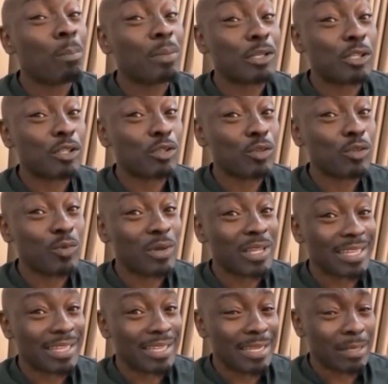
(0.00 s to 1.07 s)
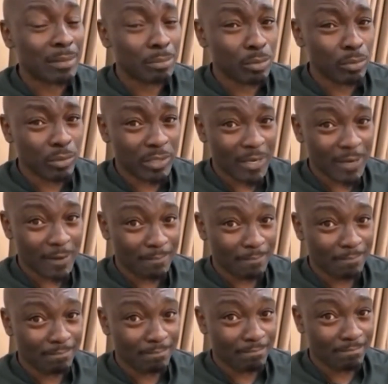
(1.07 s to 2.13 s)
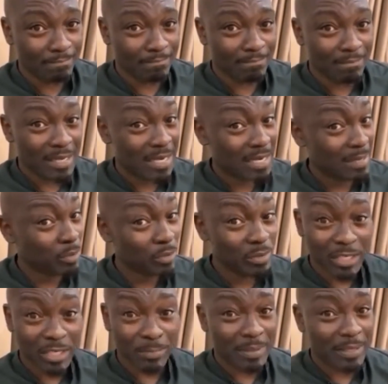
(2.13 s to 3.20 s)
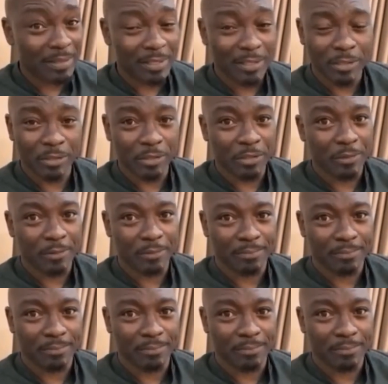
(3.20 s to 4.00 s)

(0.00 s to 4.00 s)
pursuing in Abuja. And I'm going to explain this to you.